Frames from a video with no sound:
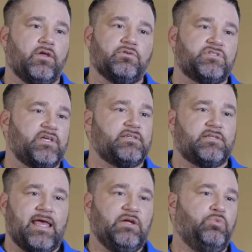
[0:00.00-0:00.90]
you know,
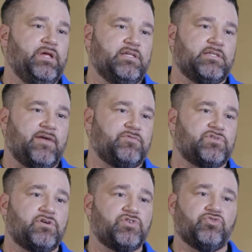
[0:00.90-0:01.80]
6 to 8 weeks after
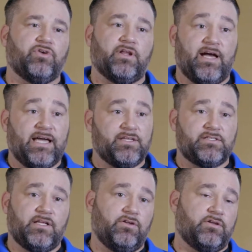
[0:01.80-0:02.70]
surgery, and I had to
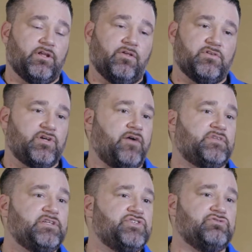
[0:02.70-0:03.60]
say, look, you know, the
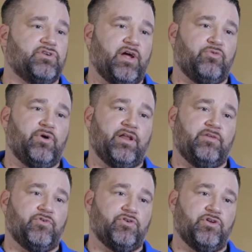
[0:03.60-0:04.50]
soft tissues are not
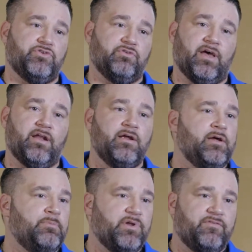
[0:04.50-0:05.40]
ready for you to do that.
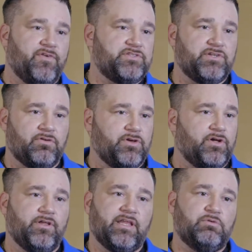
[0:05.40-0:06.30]
But he felt so
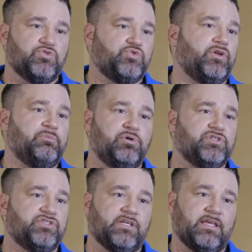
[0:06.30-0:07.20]
good that he was really
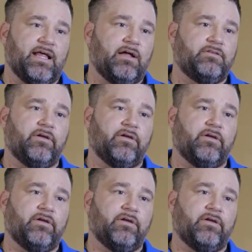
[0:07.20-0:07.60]
pushing to get out